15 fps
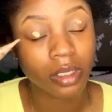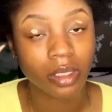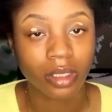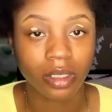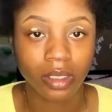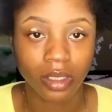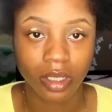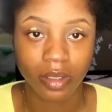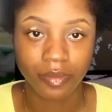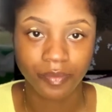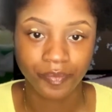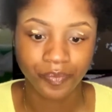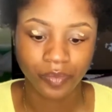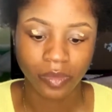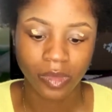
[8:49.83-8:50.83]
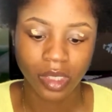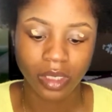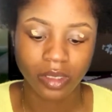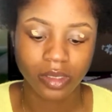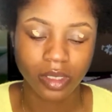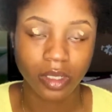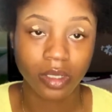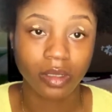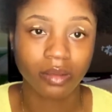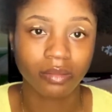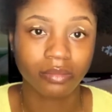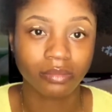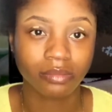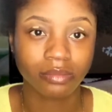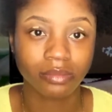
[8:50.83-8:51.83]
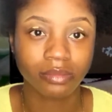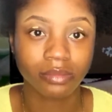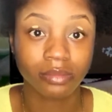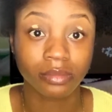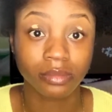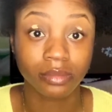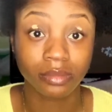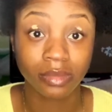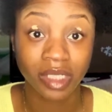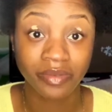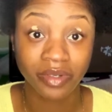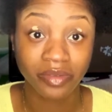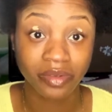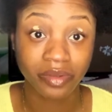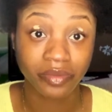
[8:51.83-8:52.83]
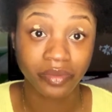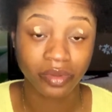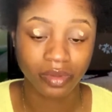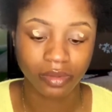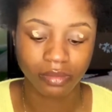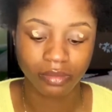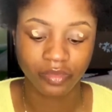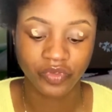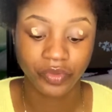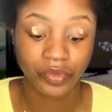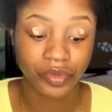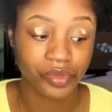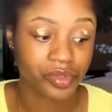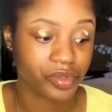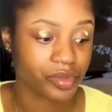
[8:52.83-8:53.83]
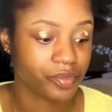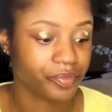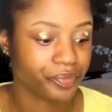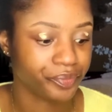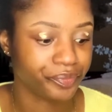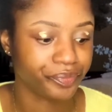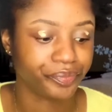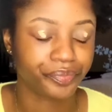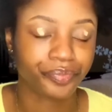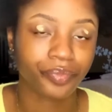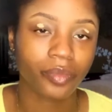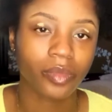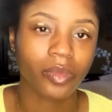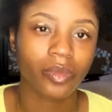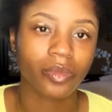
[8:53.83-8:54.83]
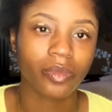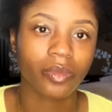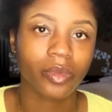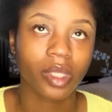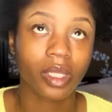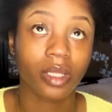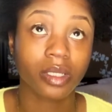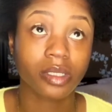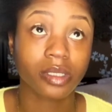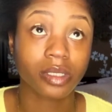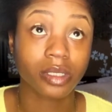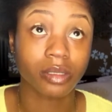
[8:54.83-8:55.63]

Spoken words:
Yeah. So my favorite fruit. Let's see.